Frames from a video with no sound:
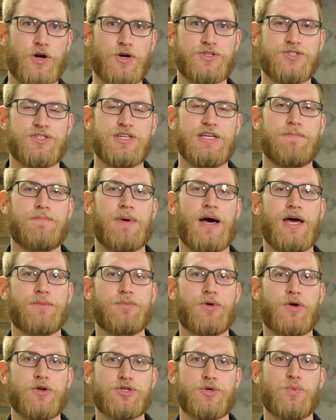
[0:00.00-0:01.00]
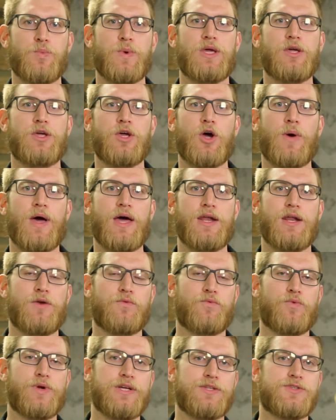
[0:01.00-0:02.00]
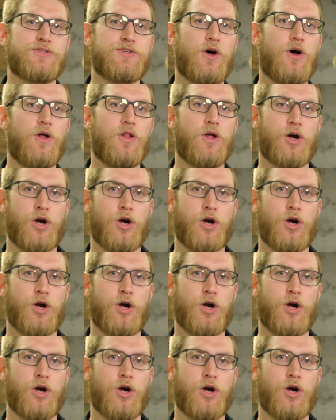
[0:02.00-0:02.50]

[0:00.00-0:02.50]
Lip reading: our seat bottom cushion, we can go ahead and reinstall